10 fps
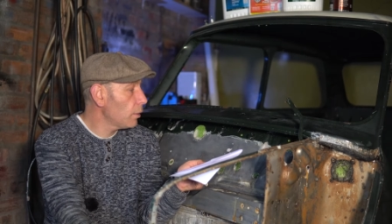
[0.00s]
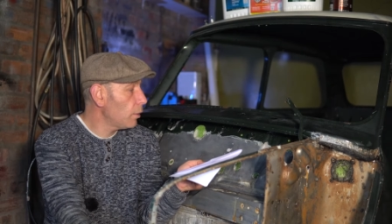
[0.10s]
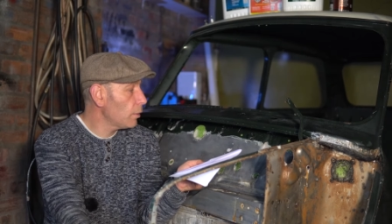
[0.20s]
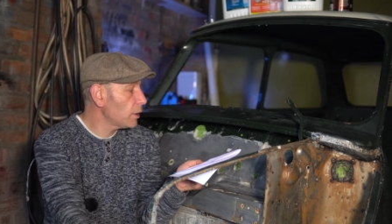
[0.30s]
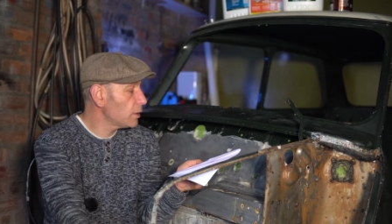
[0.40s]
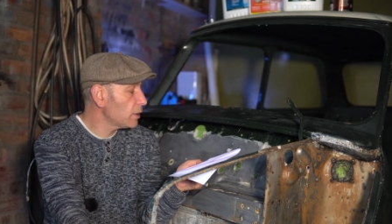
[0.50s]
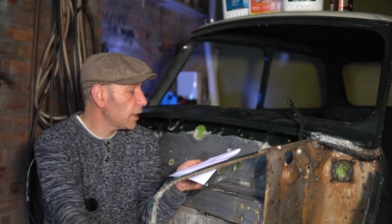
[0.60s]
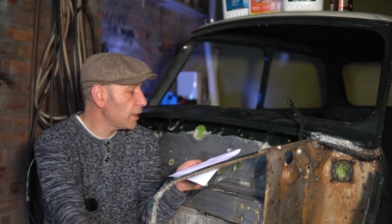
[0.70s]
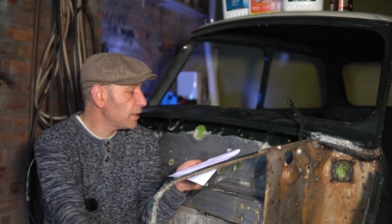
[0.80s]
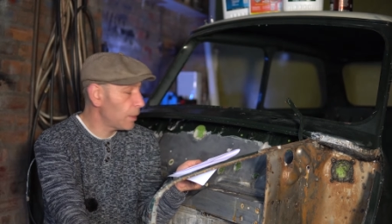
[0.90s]
All this
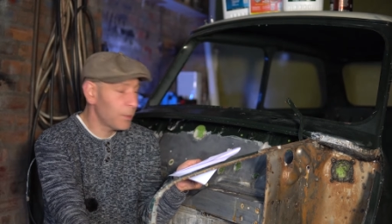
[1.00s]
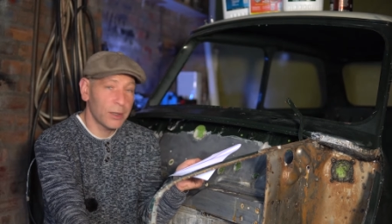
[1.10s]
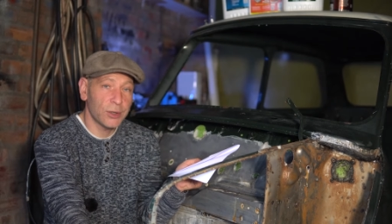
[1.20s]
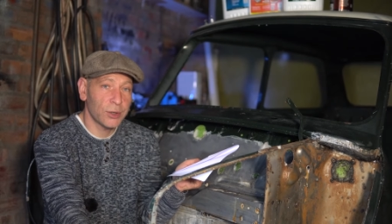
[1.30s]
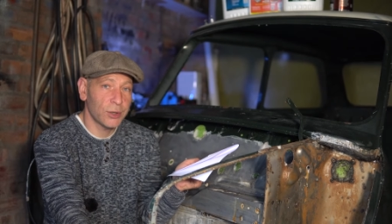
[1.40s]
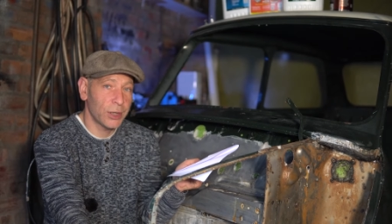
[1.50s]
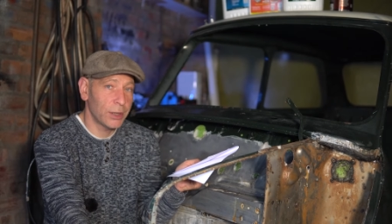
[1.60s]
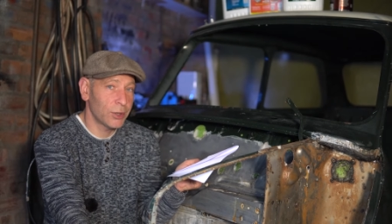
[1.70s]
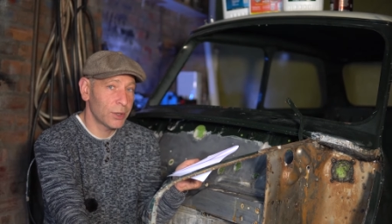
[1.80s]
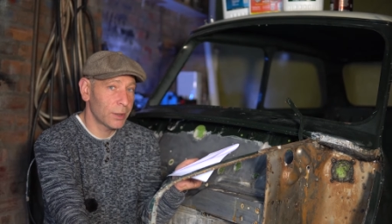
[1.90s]
temperature
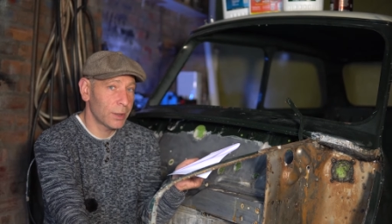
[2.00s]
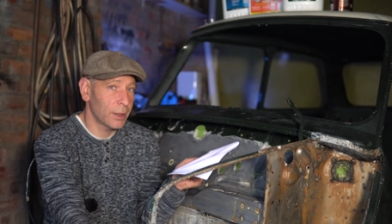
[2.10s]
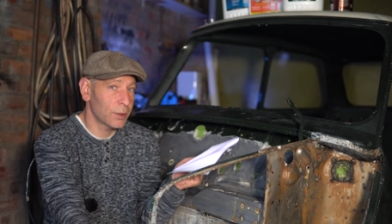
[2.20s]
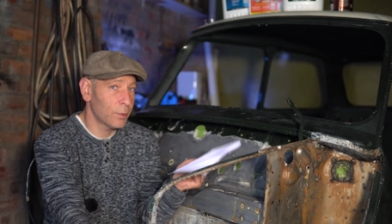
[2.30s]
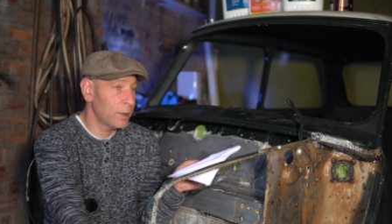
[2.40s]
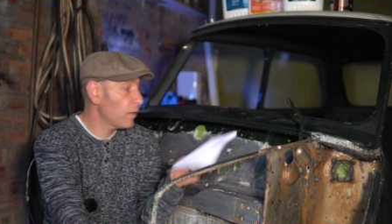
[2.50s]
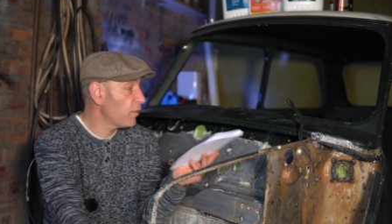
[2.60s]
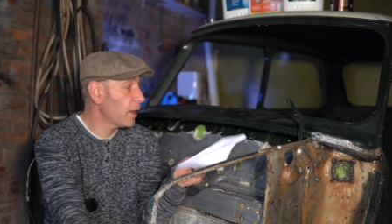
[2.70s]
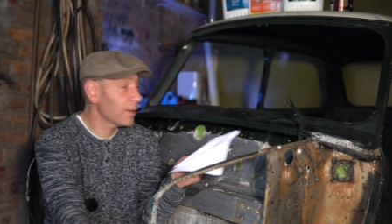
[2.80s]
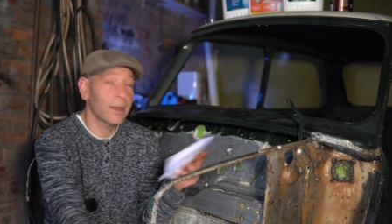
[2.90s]
change is going to
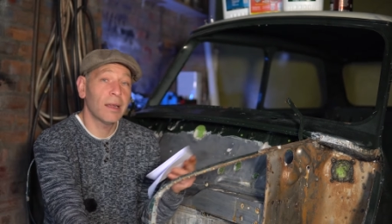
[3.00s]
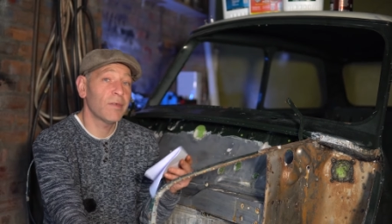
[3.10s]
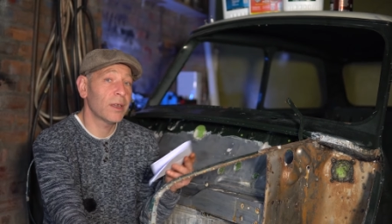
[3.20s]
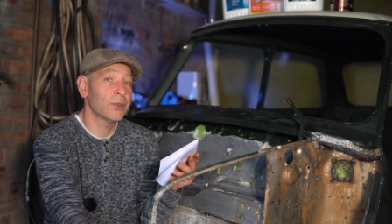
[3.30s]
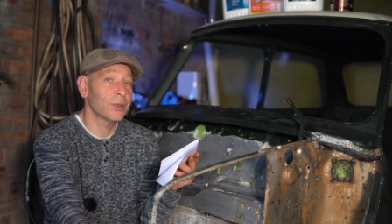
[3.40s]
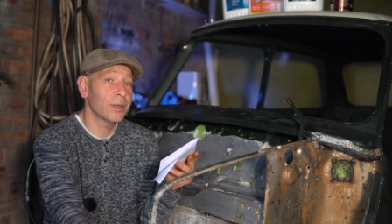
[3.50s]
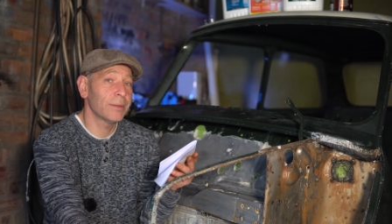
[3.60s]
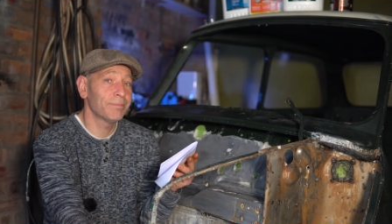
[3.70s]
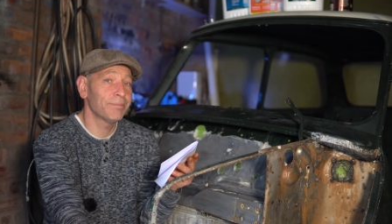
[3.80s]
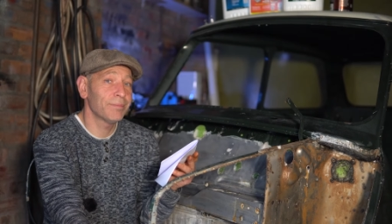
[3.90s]
affect that eventually.
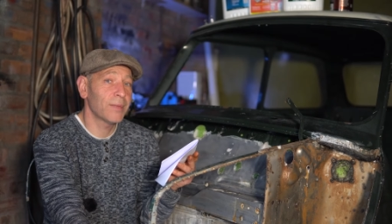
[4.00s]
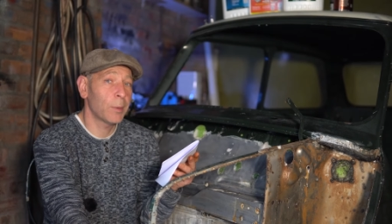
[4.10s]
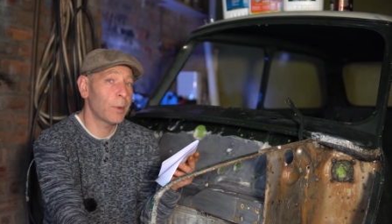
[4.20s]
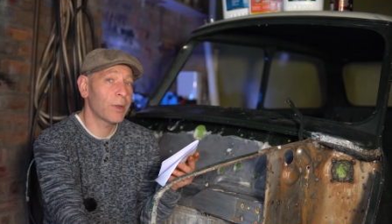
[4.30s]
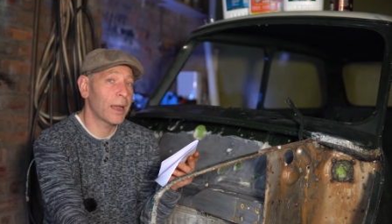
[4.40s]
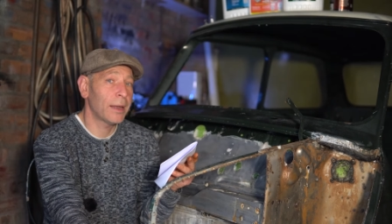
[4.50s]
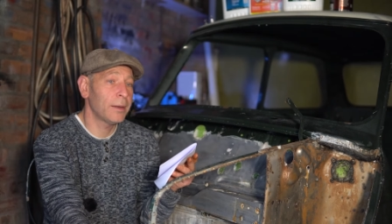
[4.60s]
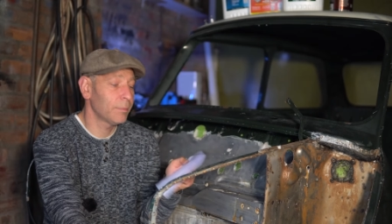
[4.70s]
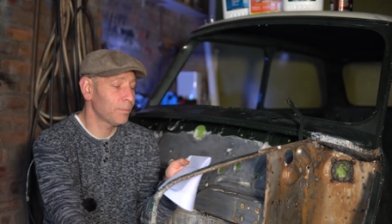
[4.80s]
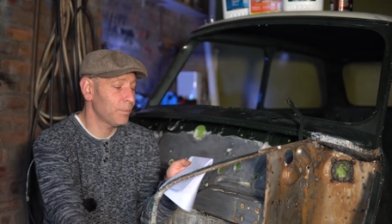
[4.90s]
It will get in,
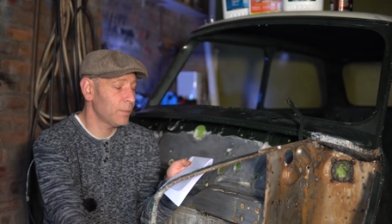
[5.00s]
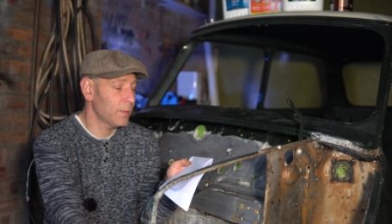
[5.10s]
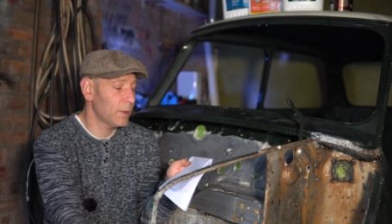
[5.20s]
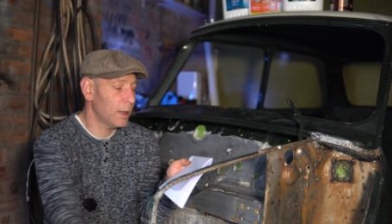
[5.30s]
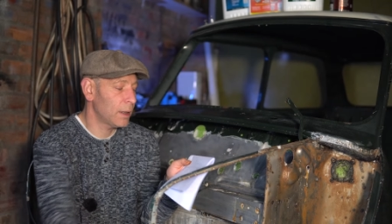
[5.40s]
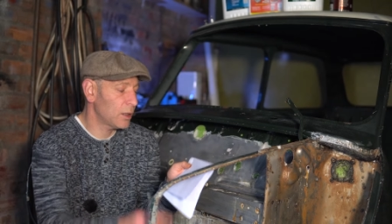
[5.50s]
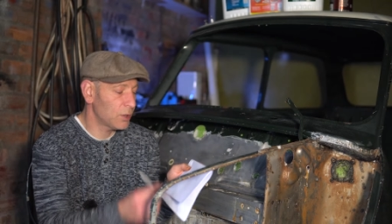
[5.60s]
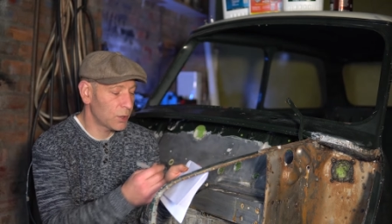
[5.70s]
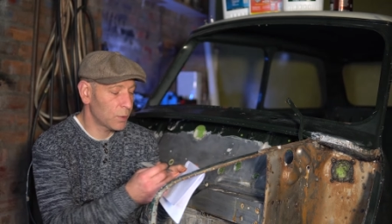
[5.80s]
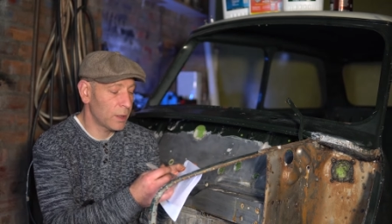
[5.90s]
and that's
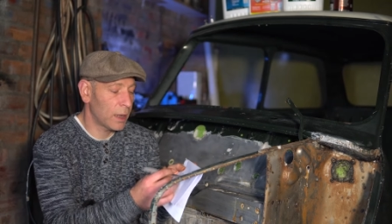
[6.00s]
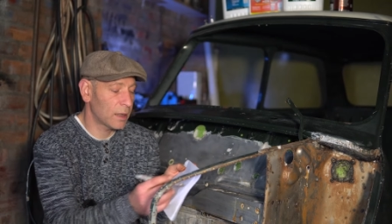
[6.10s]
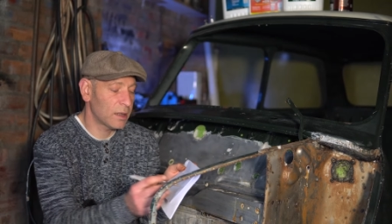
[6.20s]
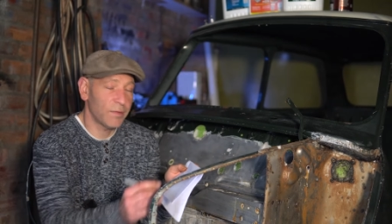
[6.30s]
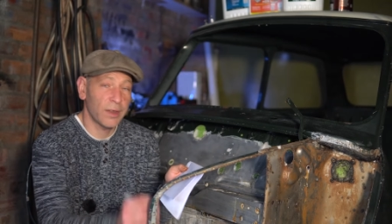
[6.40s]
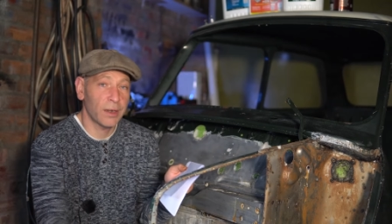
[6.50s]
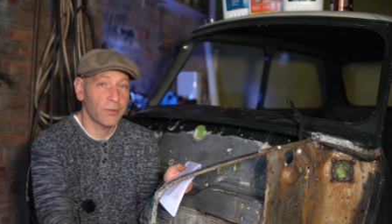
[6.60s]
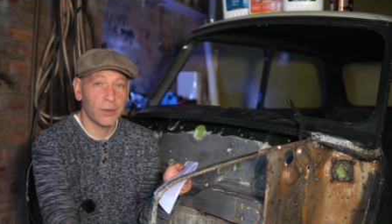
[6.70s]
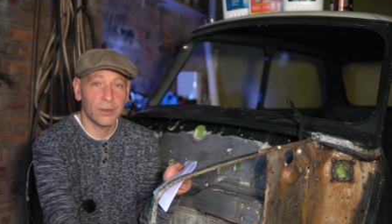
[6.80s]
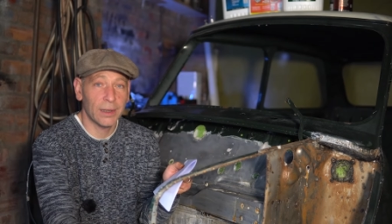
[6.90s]
just going to activate your
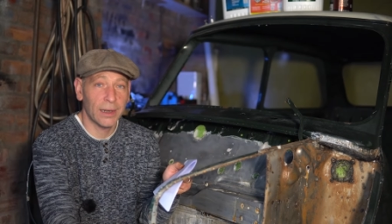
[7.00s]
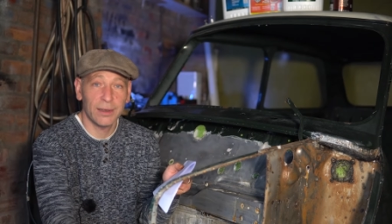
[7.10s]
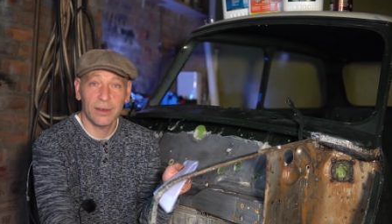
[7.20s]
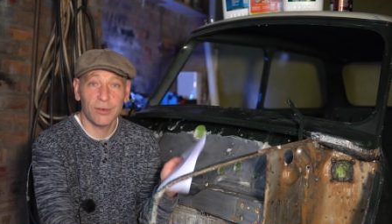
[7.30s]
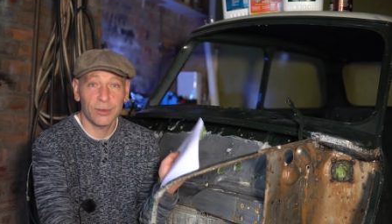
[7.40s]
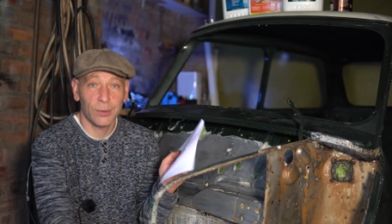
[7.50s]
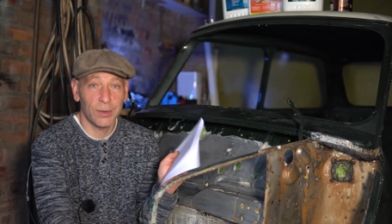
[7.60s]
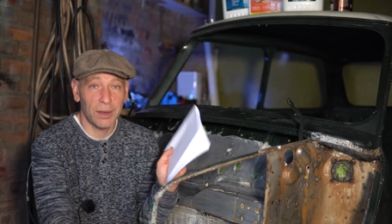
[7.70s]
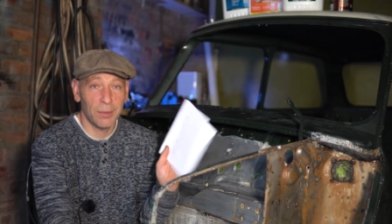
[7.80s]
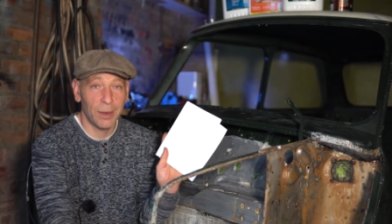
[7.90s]
rust again, and your rust
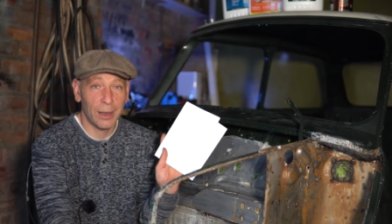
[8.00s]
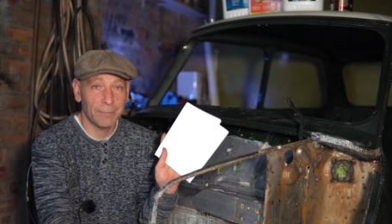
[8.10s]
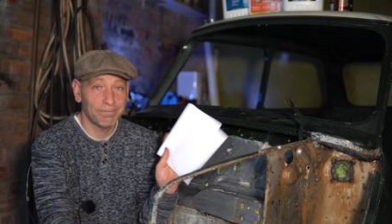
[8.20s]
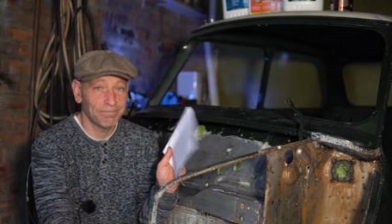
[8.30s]
going to come back.